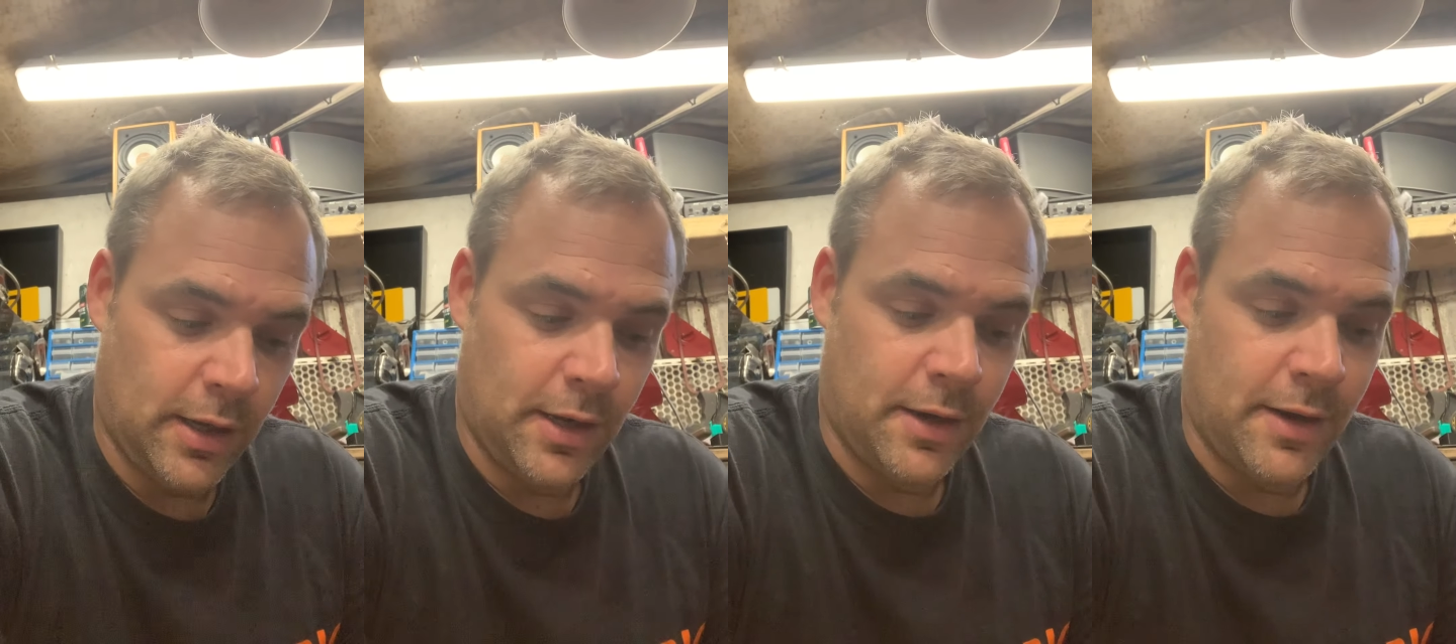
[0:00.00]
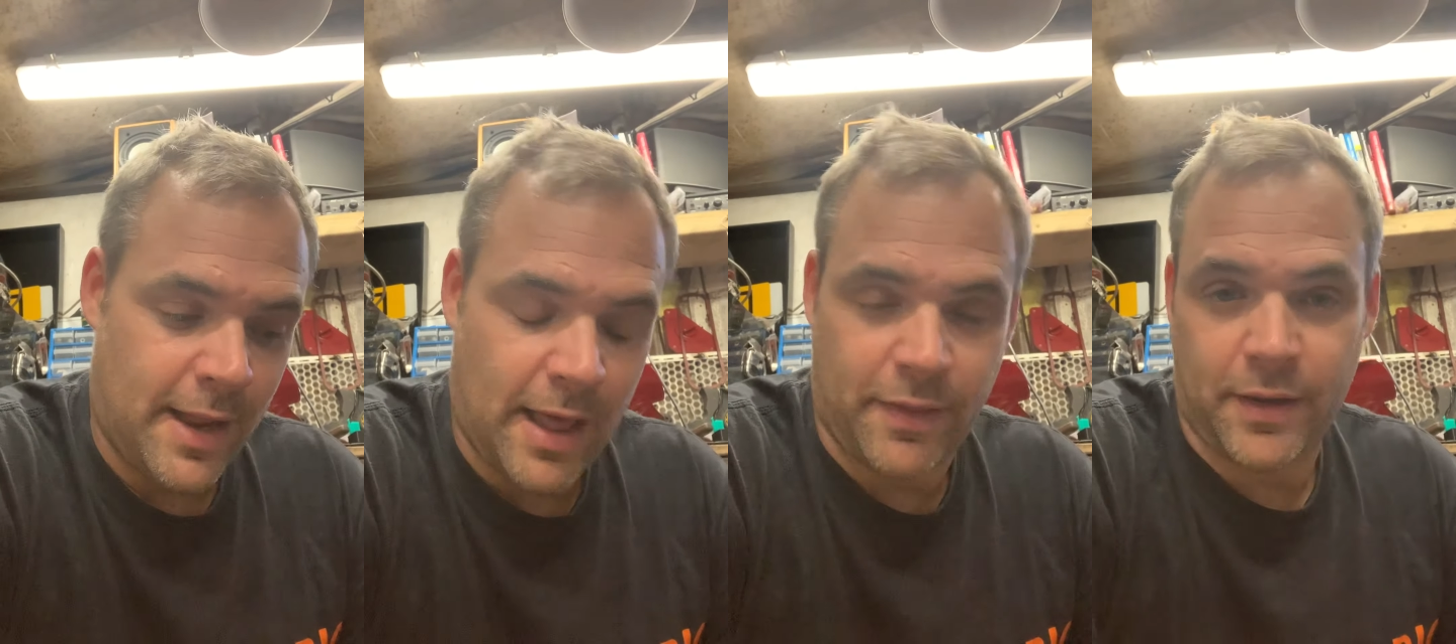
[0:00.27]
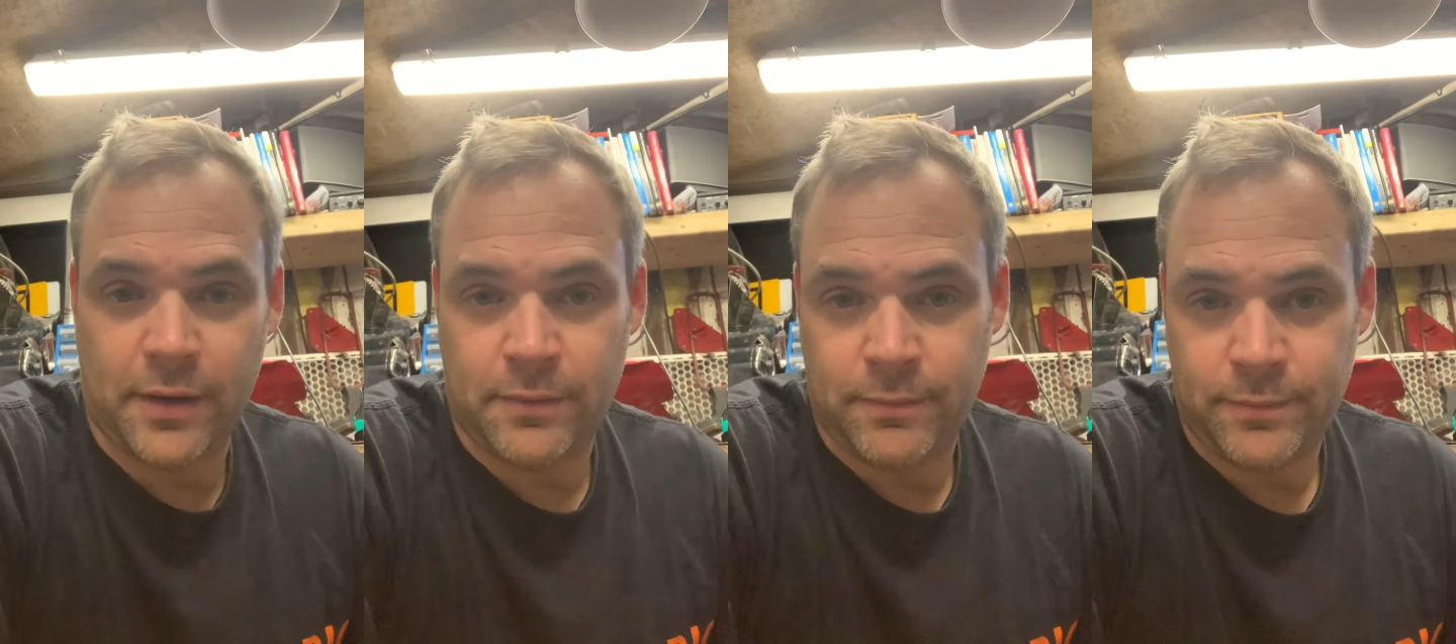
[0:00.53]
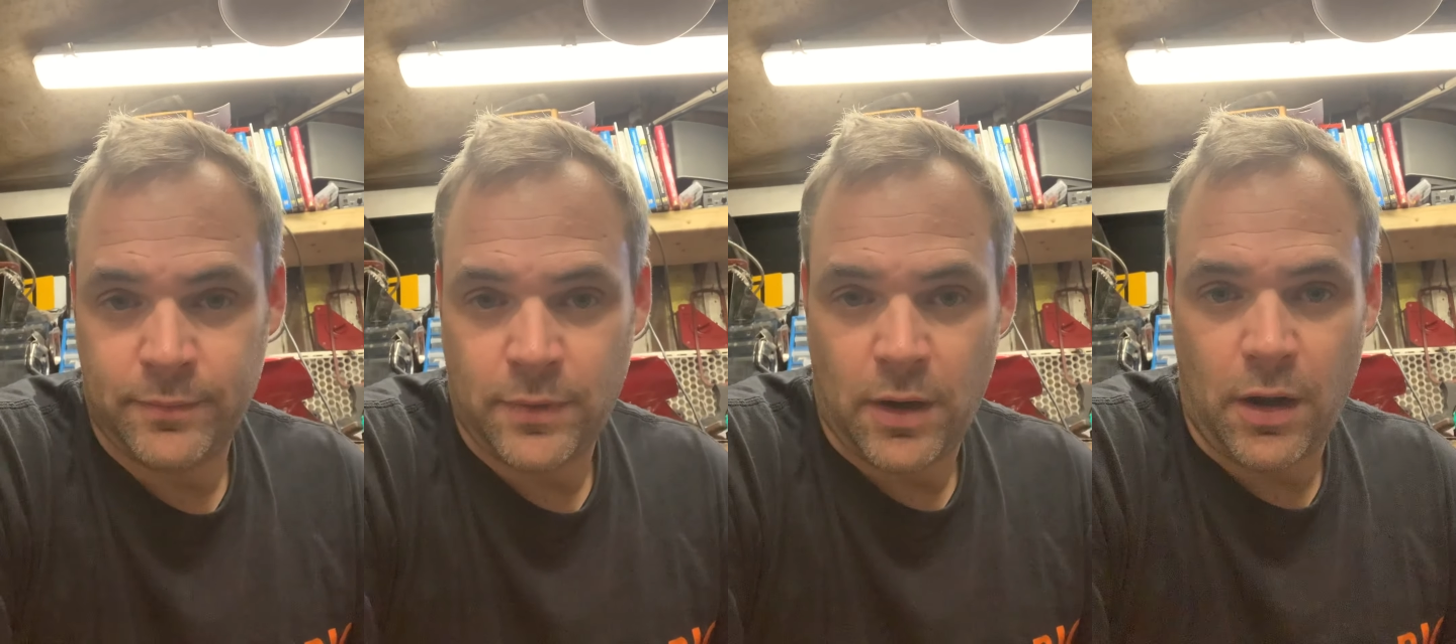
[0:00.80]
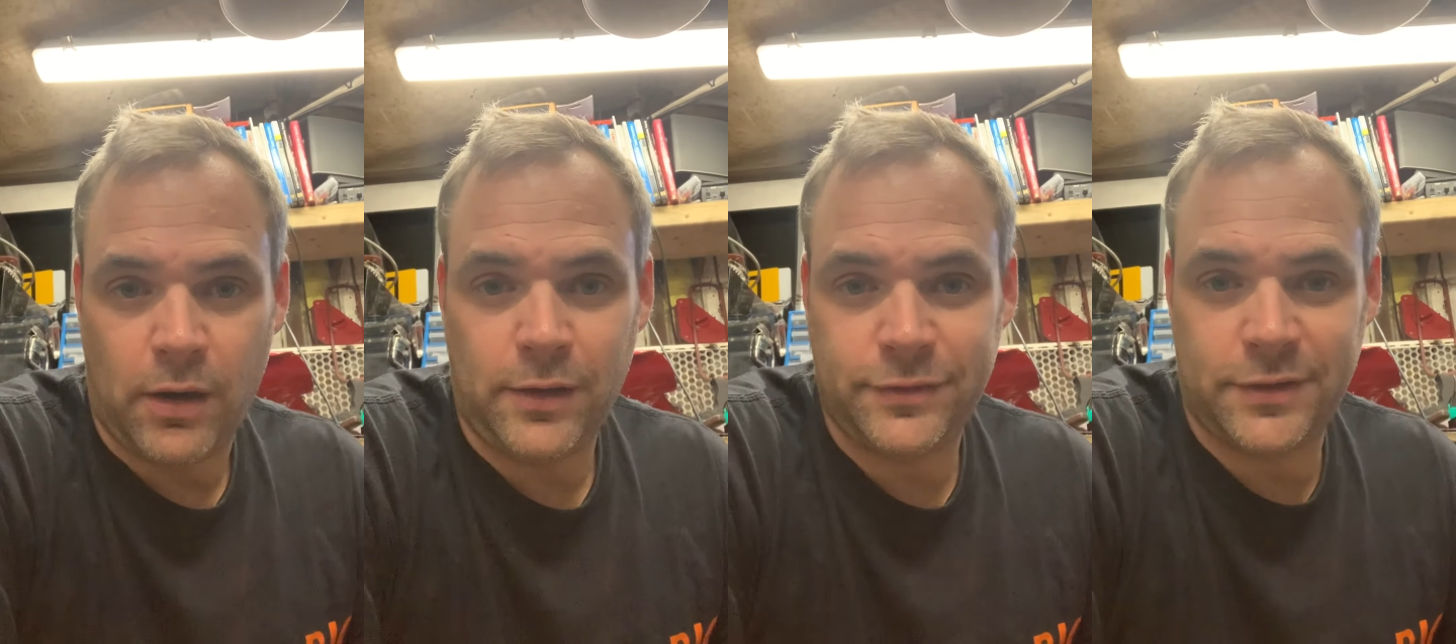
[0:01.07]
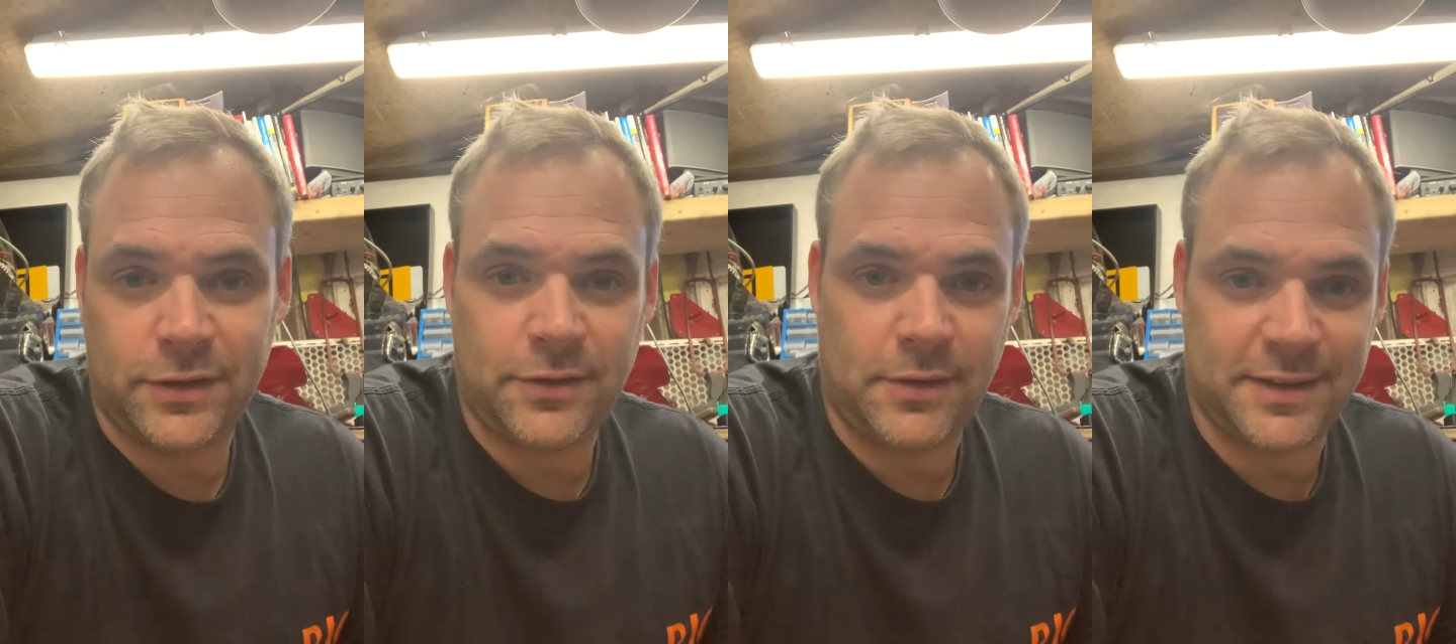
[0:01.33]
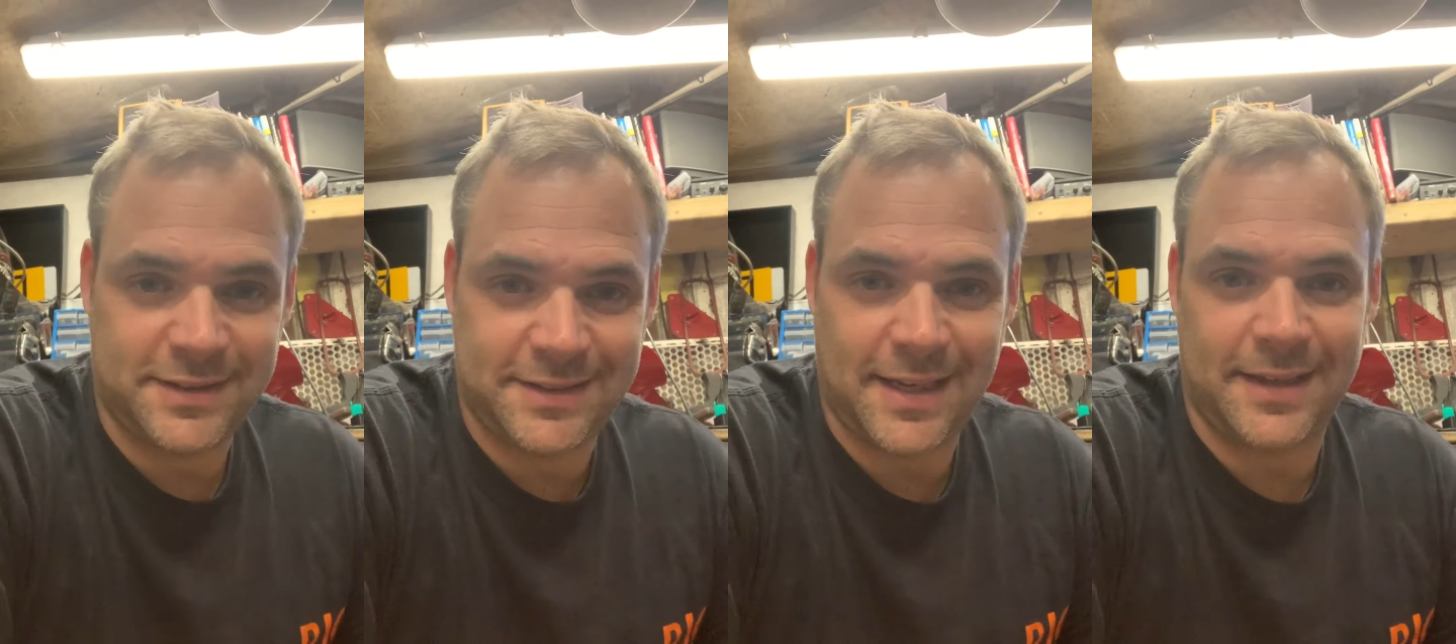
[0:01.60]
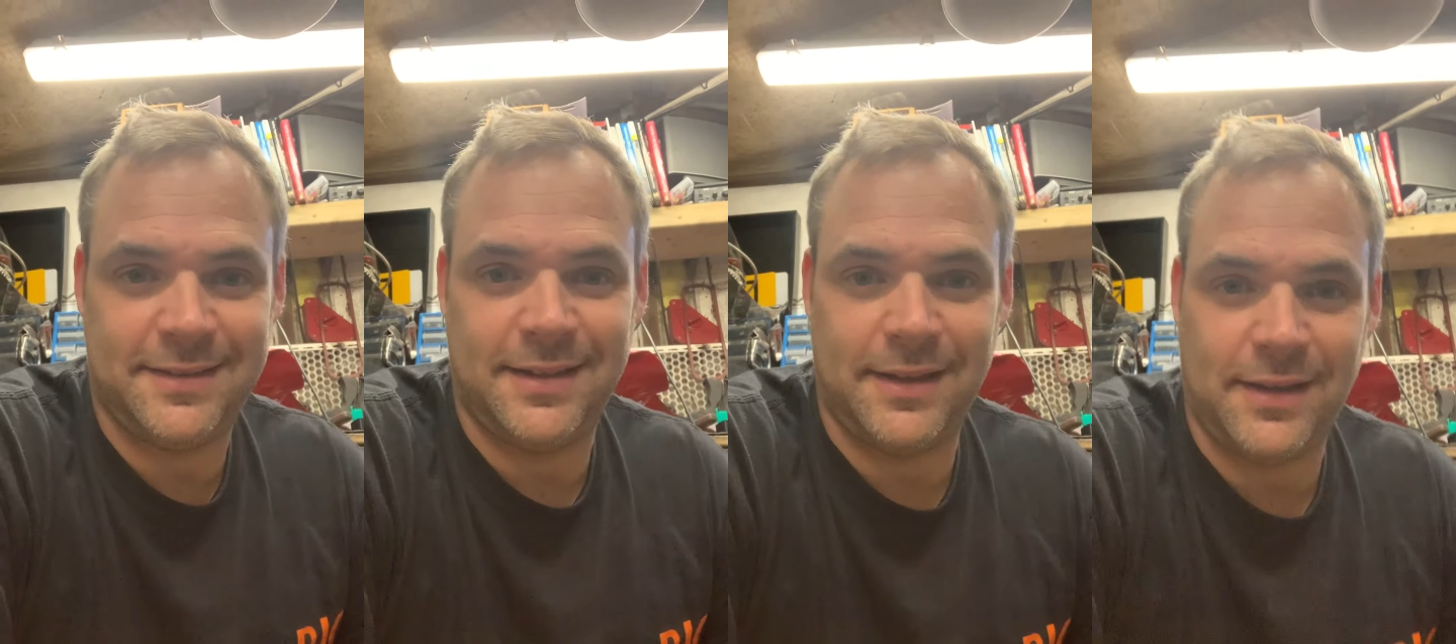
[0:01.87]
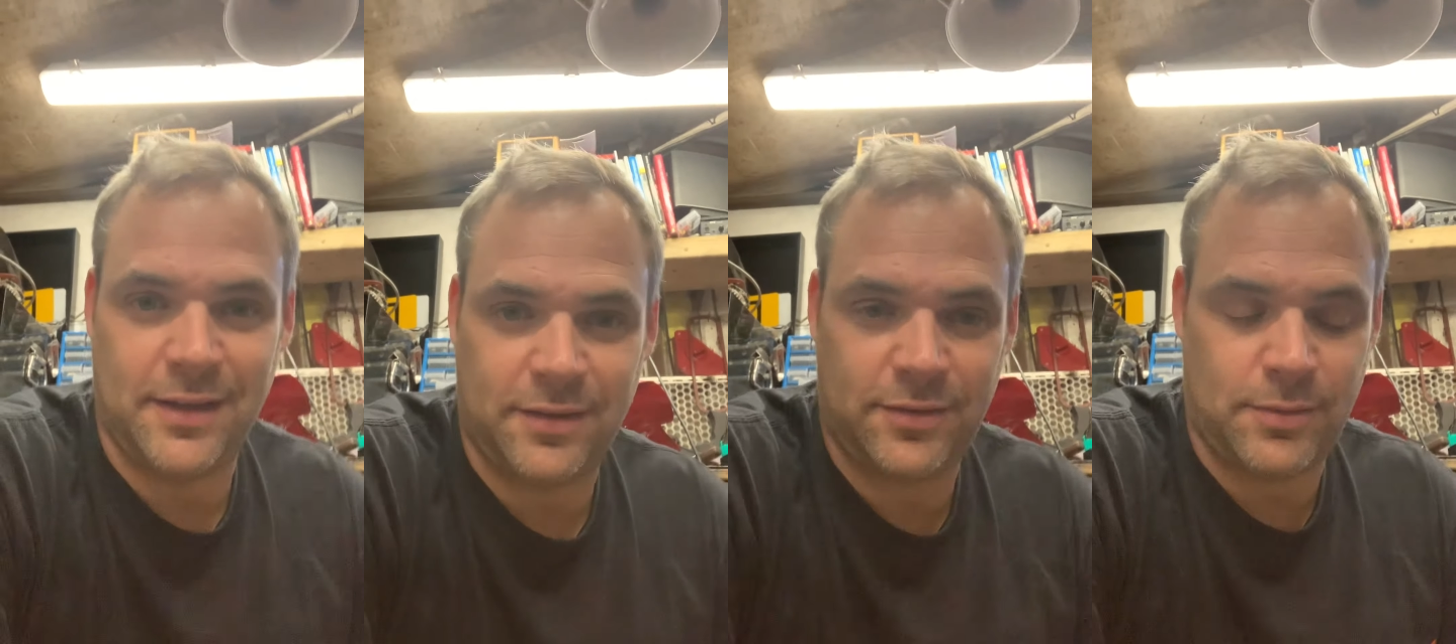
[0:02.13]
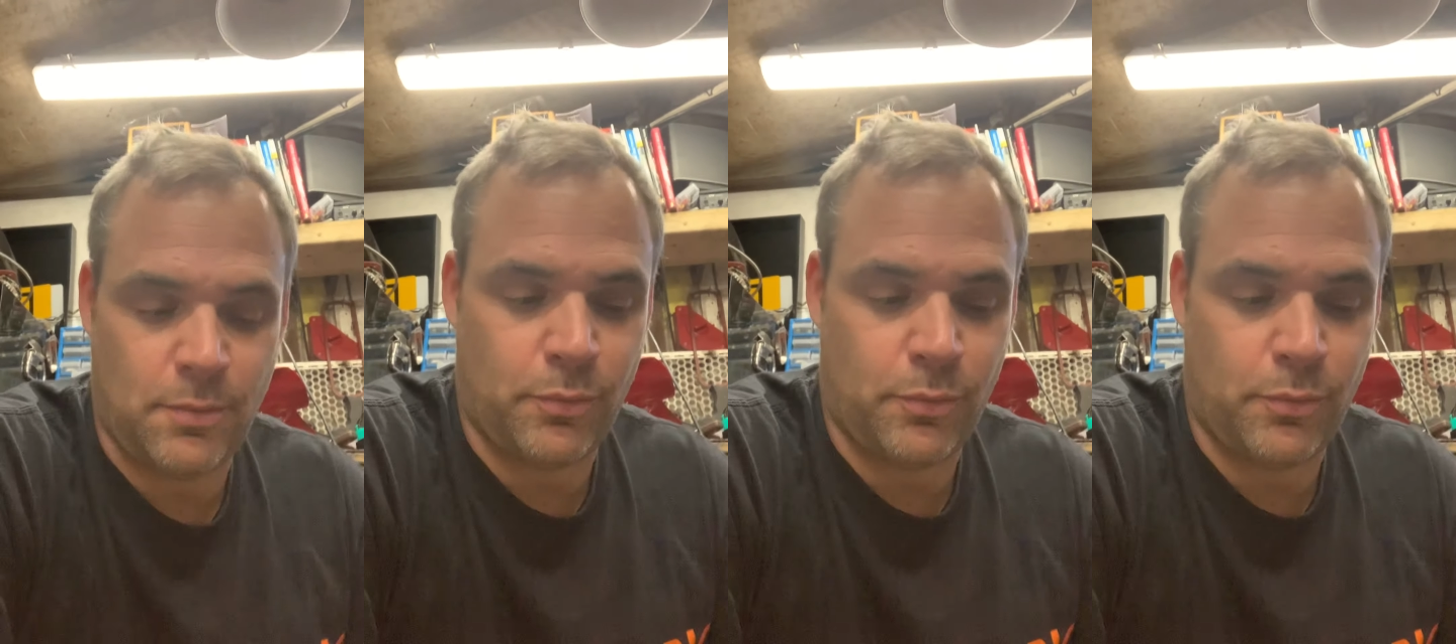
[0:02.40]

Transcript: Now then, after dissecting this